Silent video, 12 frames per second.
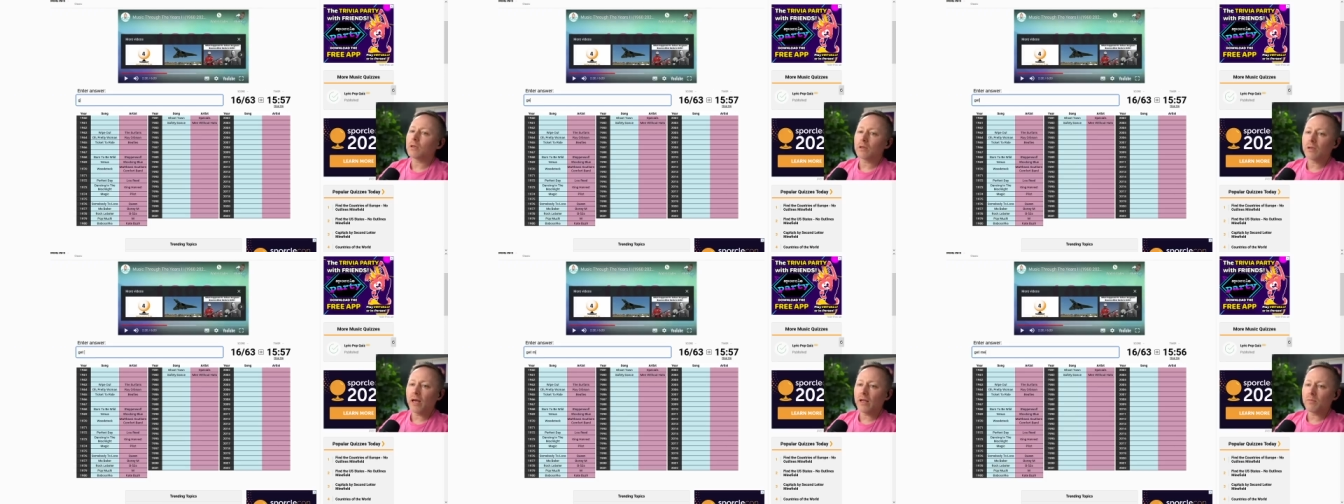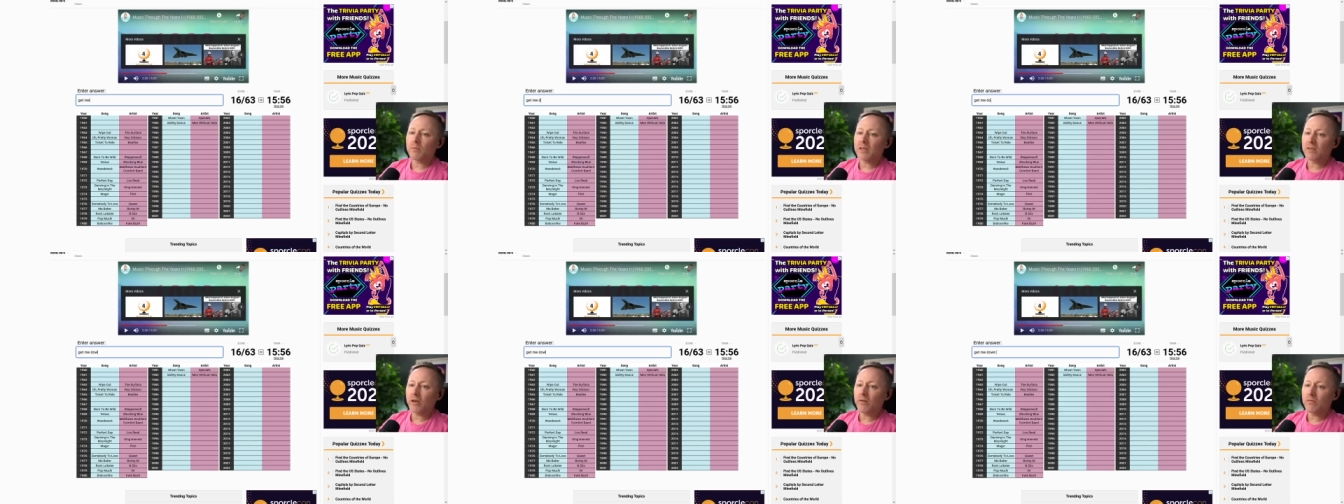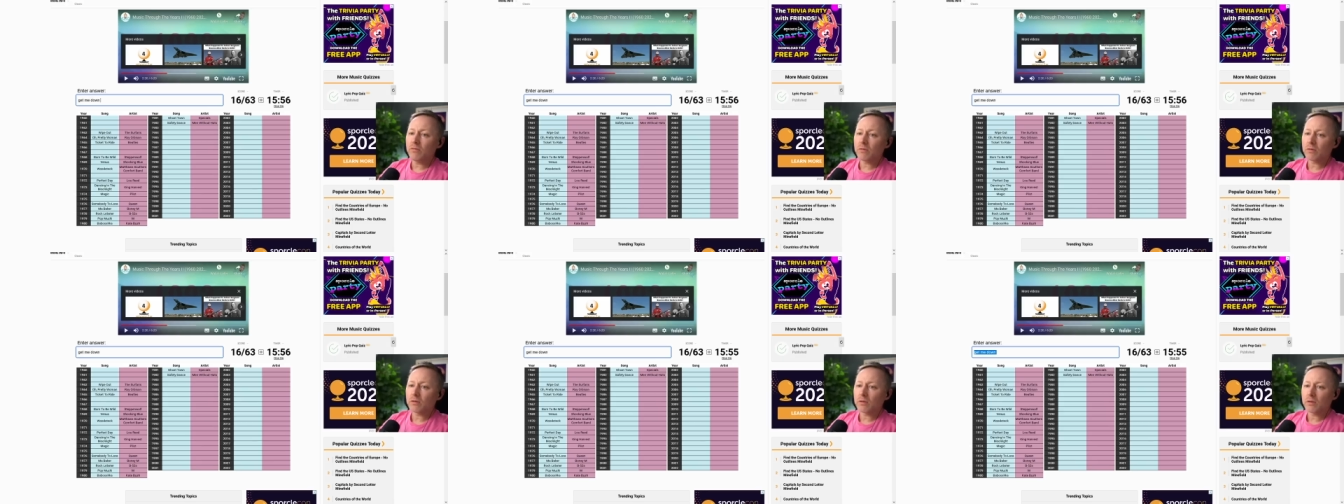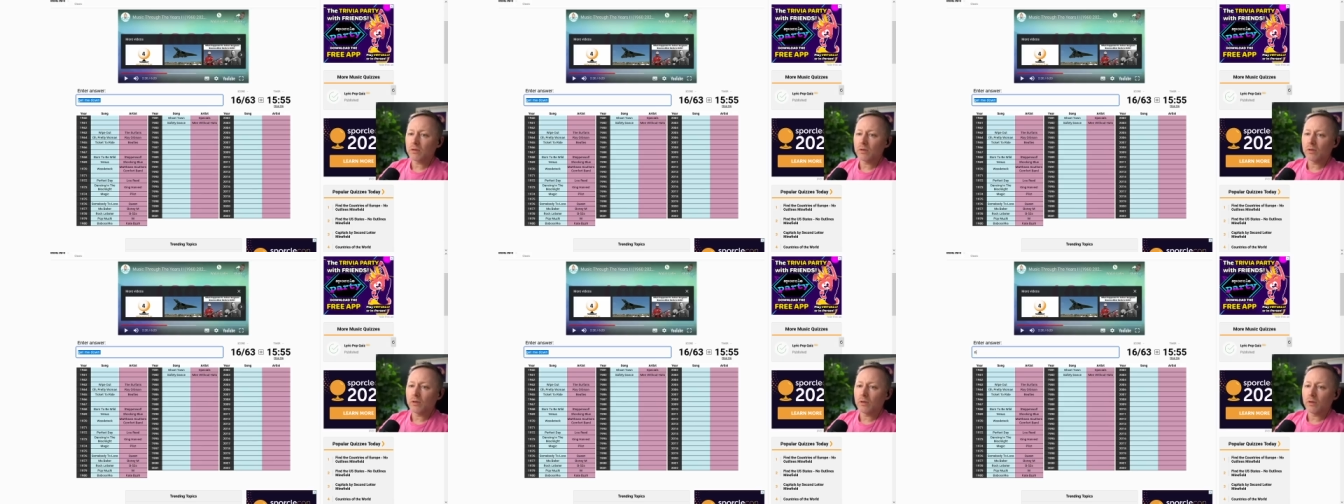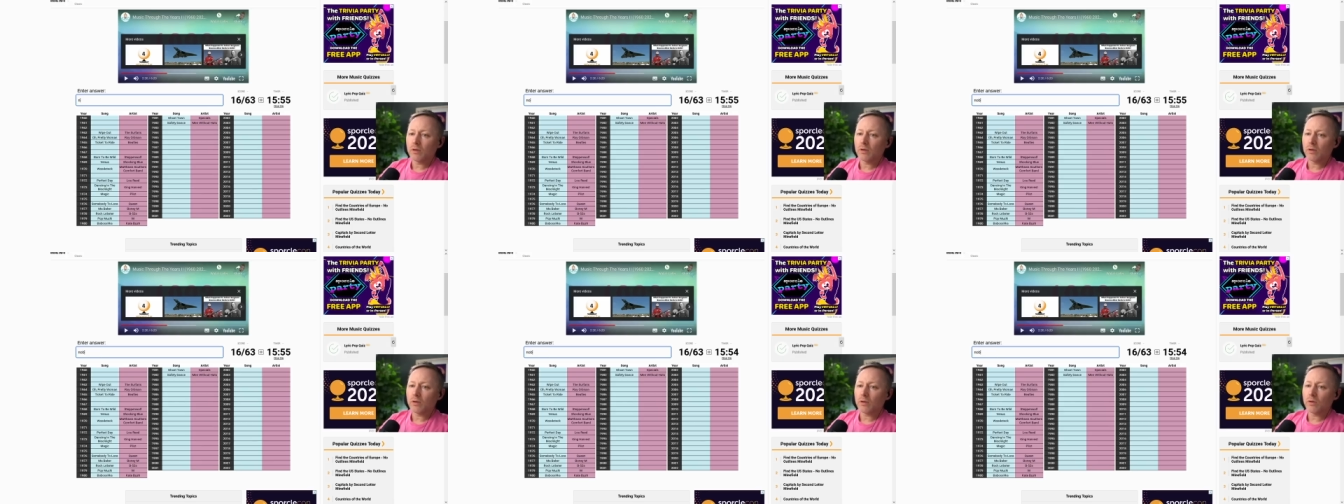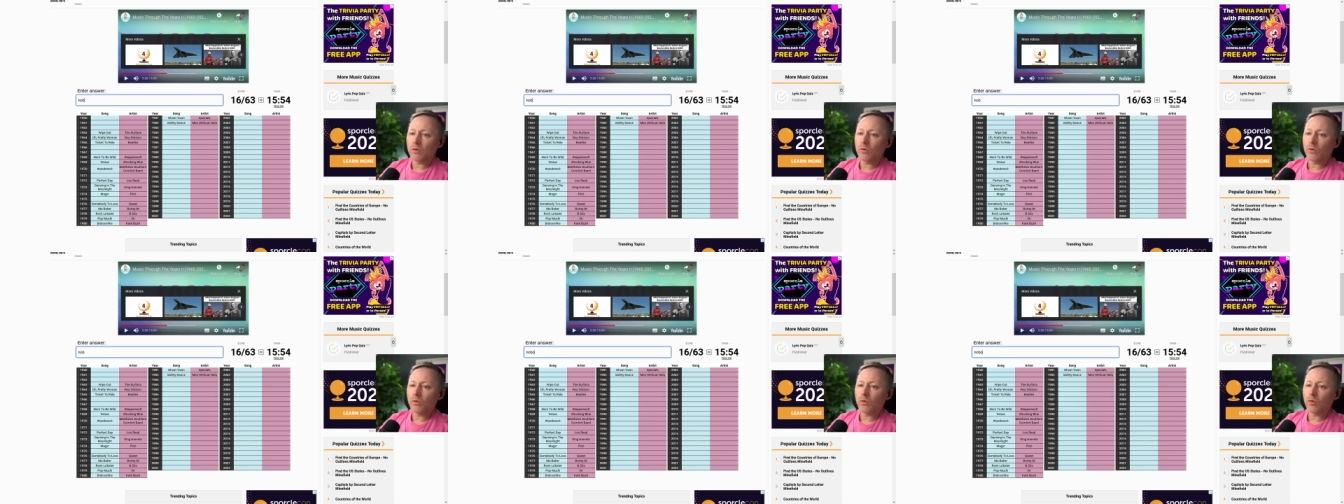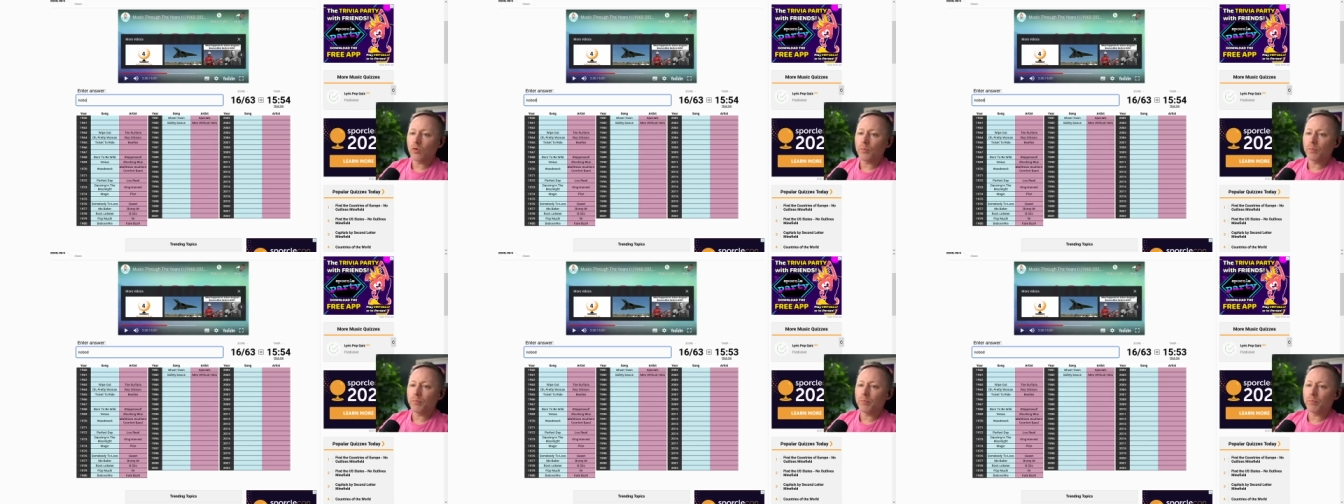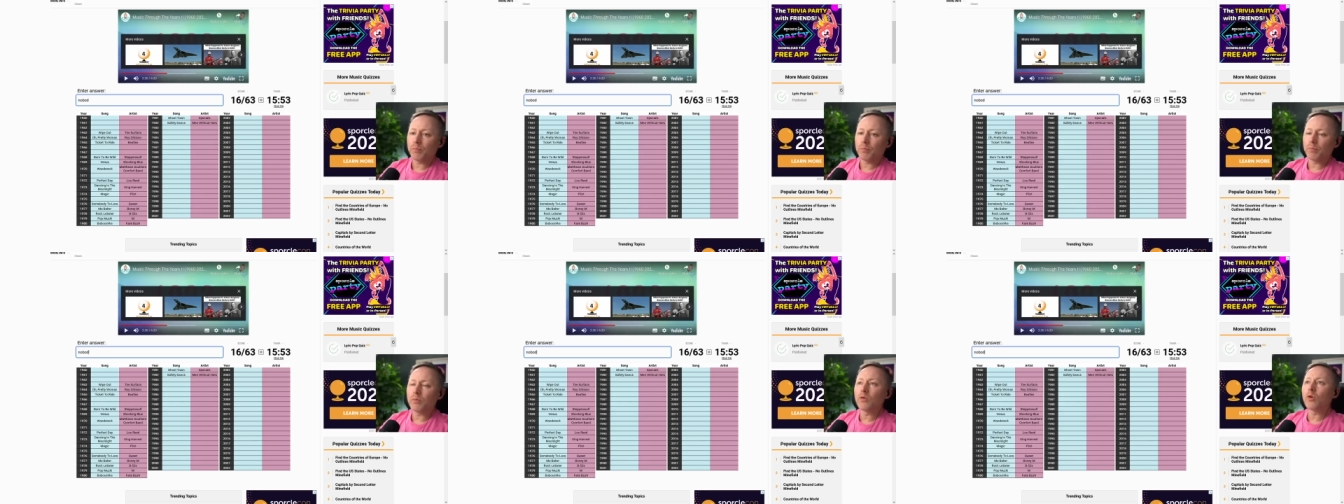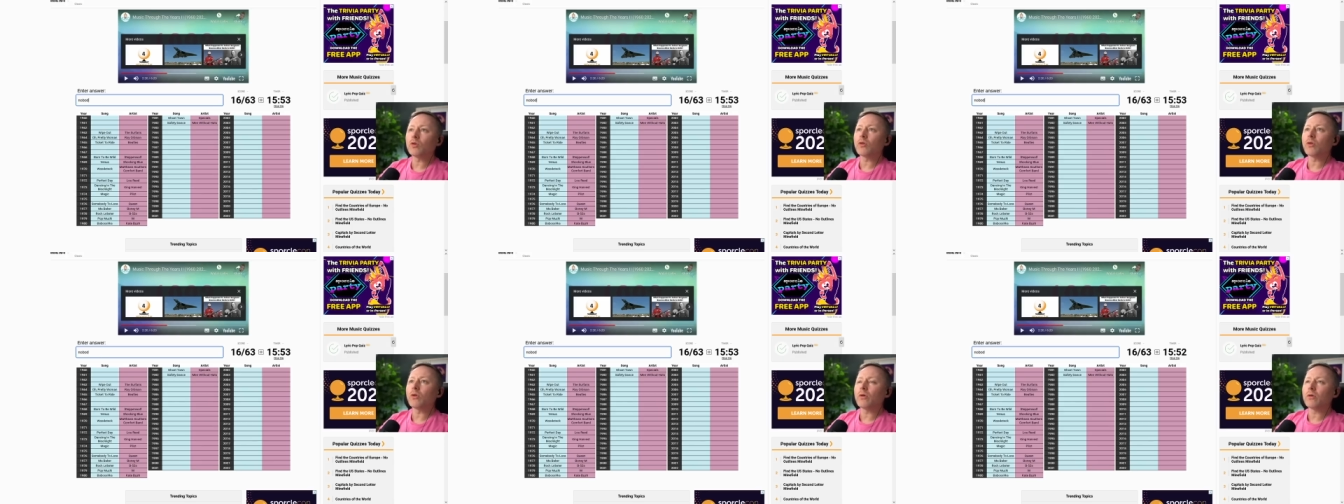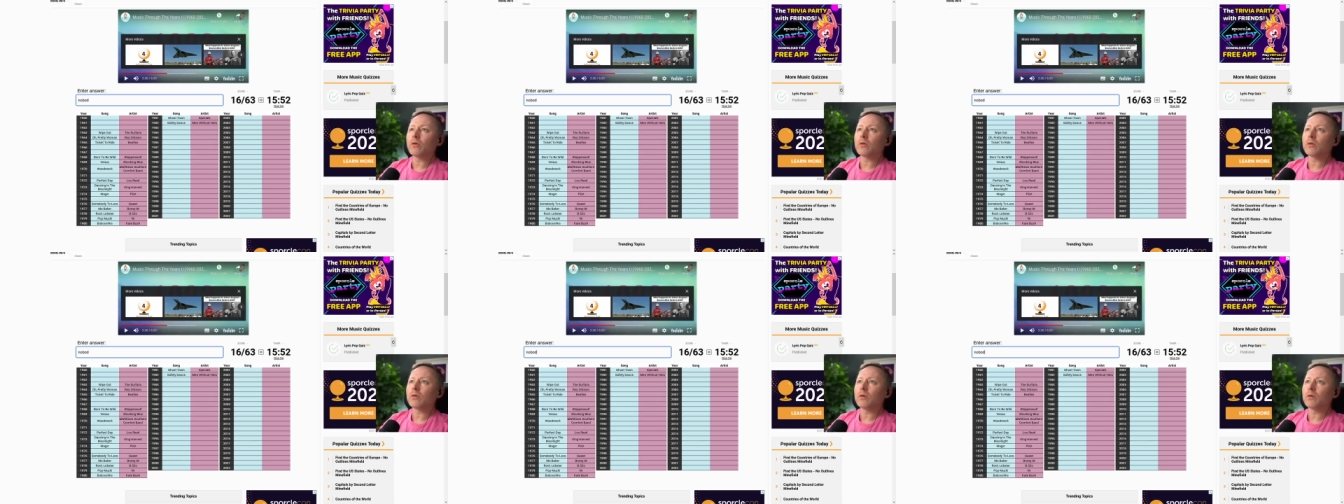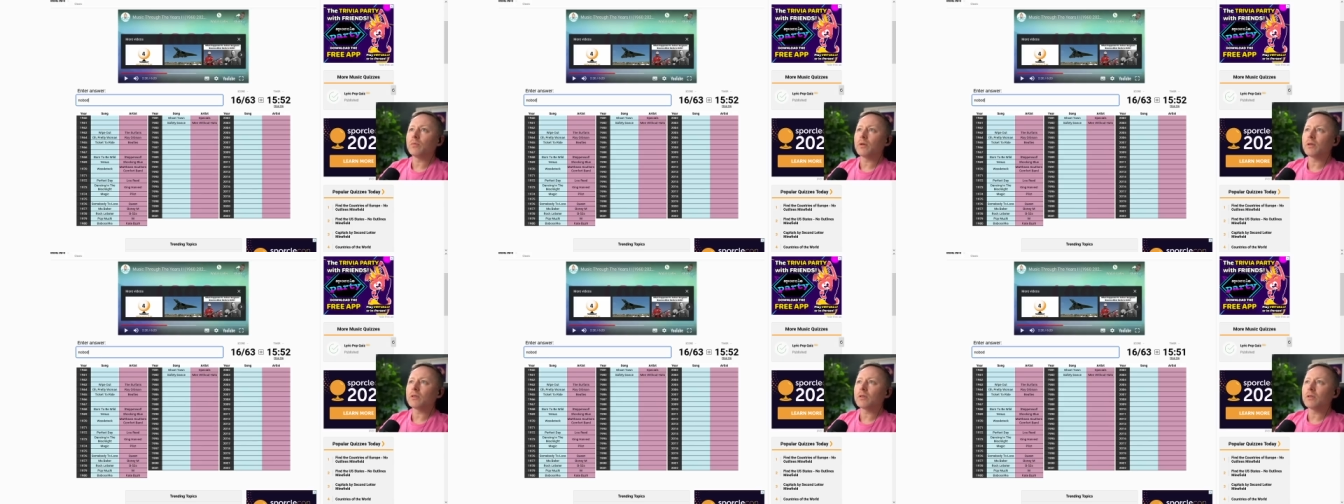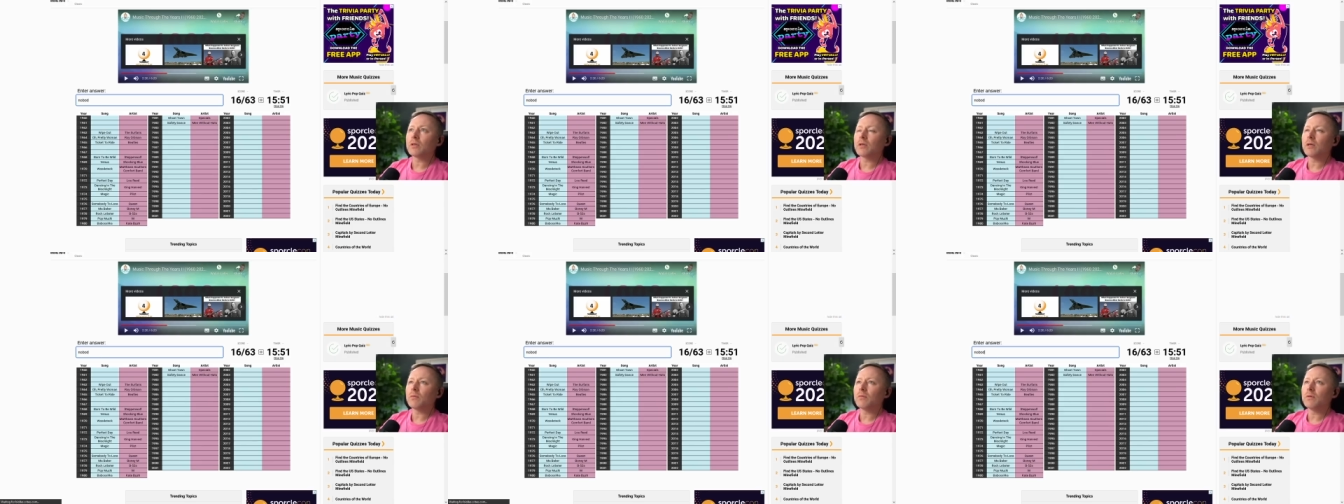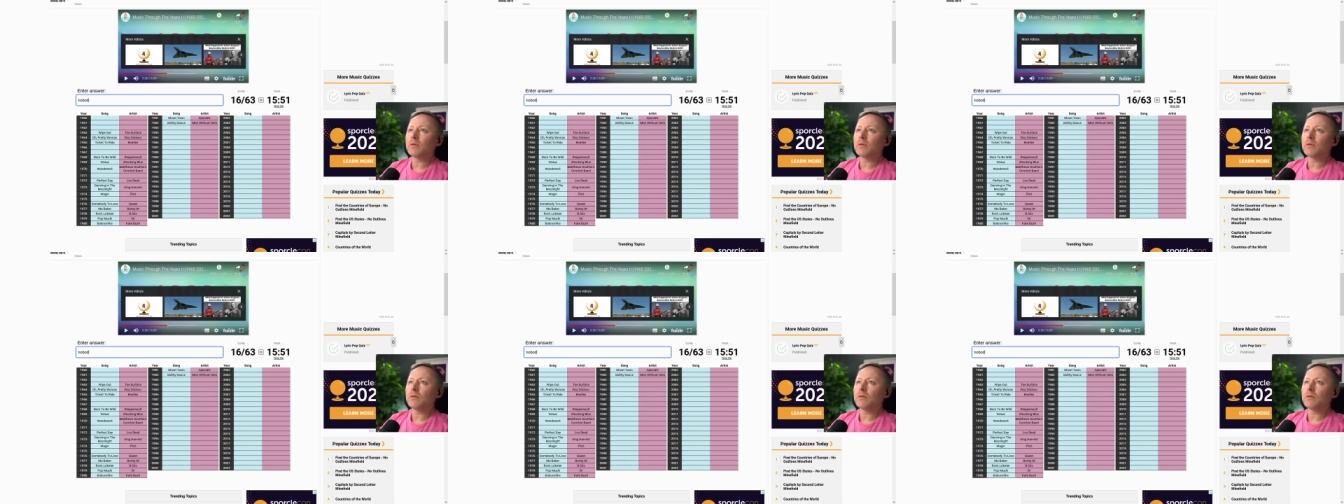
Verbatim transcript: Get Me Down. No, no, no, no, no. Nobody's gonna get me